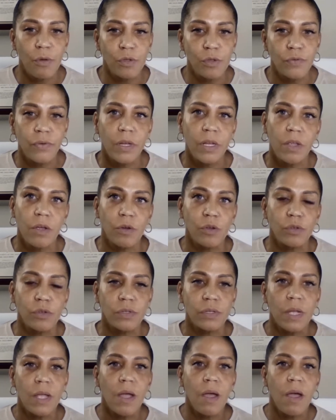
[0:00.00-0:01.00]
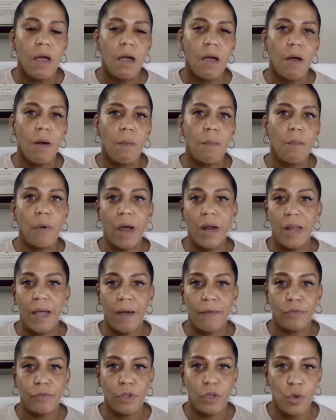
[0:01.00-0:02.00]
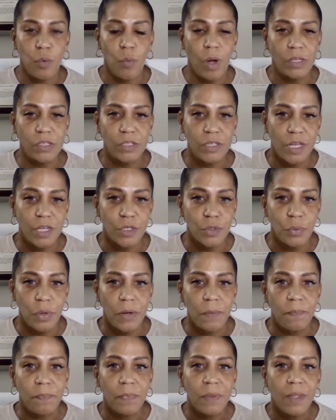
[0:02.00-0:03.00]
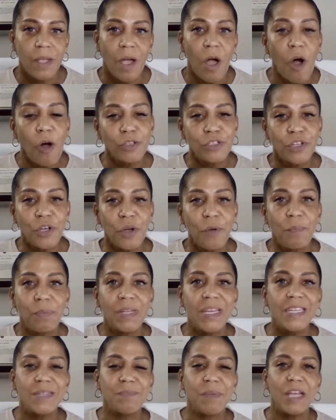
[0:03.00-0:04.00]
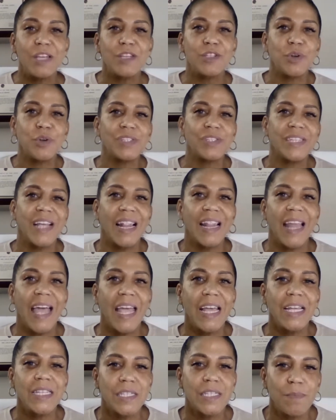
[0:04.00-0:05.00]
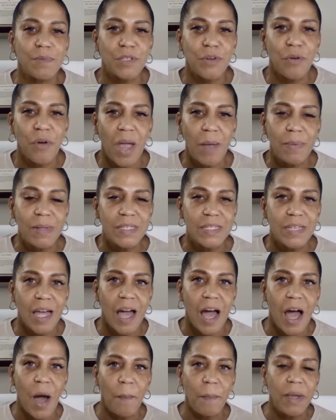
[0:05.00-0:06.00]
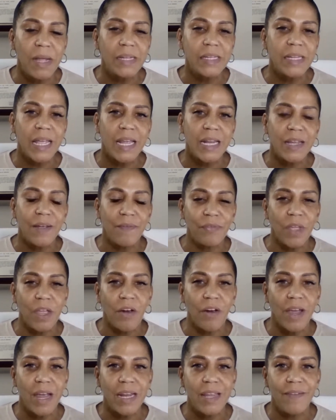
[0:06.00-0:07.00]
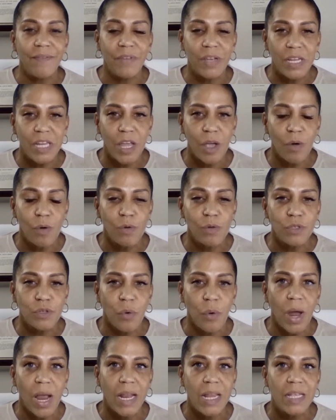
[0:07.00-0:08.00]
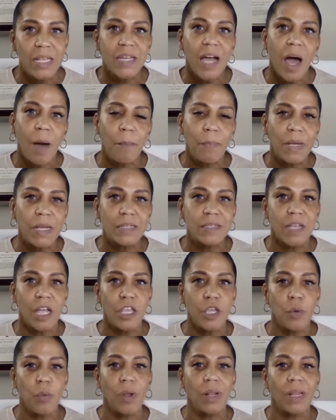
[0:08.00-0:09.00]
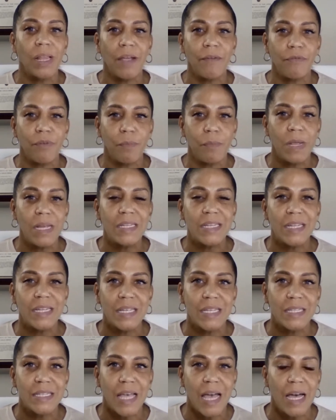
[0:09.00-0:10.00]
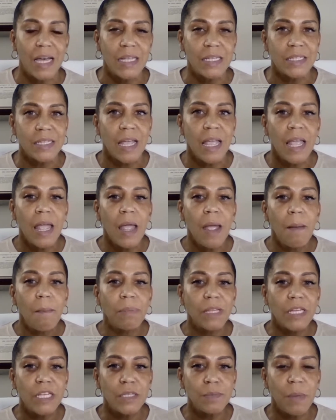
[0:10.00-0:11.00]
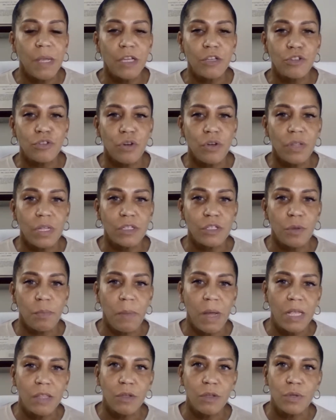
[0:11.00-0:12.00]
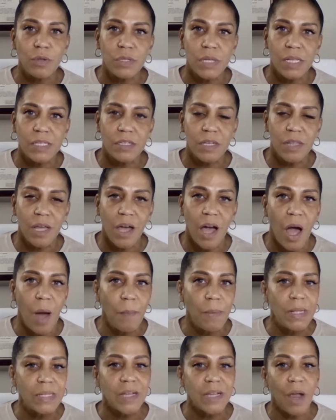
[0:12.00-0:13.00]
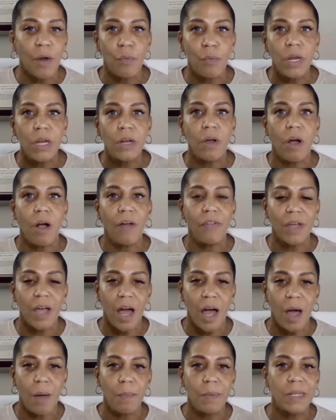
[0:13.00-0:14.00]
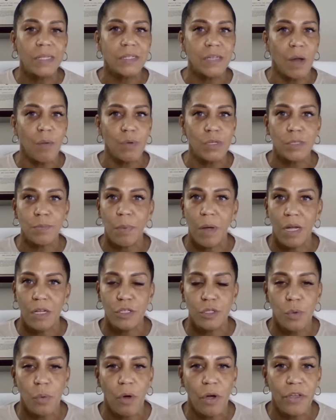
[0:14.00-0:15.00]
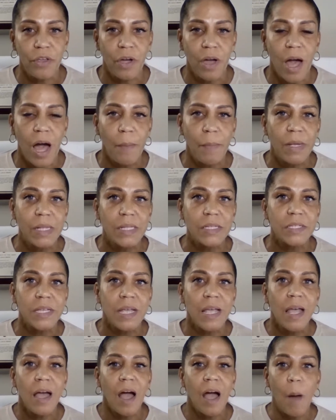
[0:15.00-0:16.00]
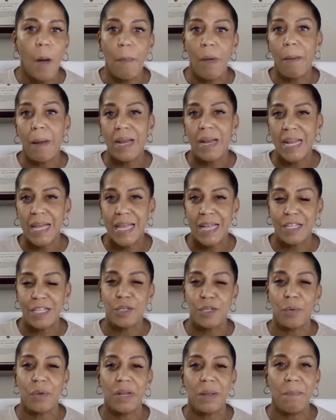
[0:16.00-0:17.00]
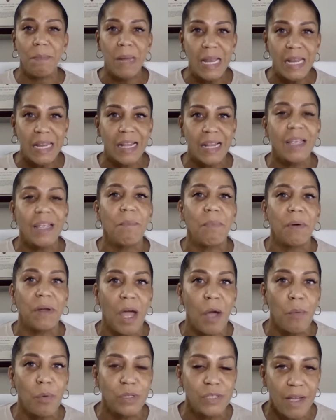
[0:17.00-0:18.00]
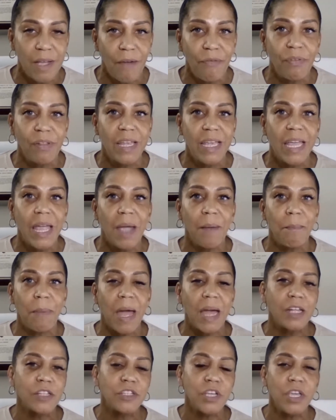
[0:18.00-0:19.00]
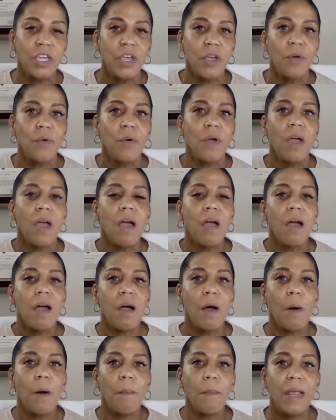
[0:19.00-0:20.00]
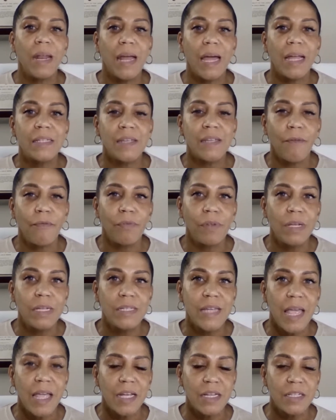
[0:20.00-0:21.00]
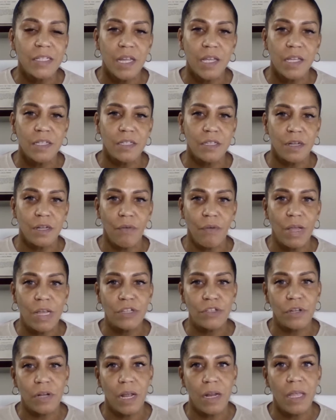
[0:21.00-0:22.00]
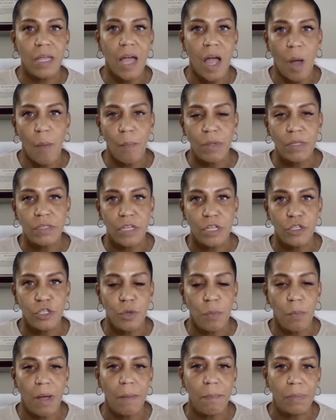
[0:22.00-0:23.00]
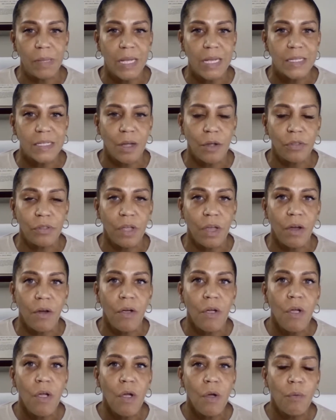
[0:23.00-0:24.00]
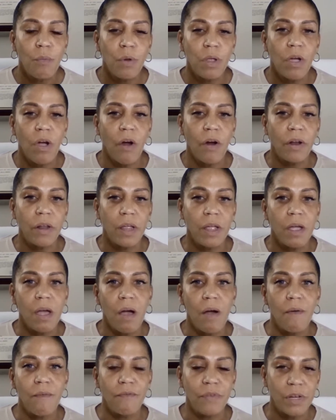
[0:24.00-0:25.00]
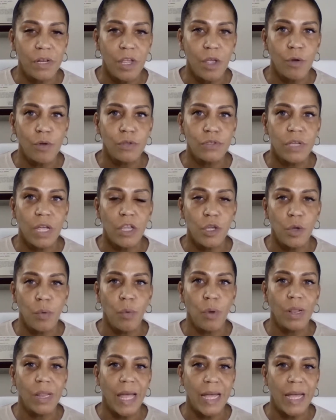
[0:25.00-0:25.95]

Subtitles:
those videos right after you watch this one. Also, please make sure to like, subscribe, and to comment. And if there are any videos or any topics that you would like for me to discuss, please make sure that you make those into the comments. I read all the comments. I respond to all your comments. I might not get to it immediately, but I will definitely get back to you. And I definitely take into consideration any comments that you might place out there regarding videos that you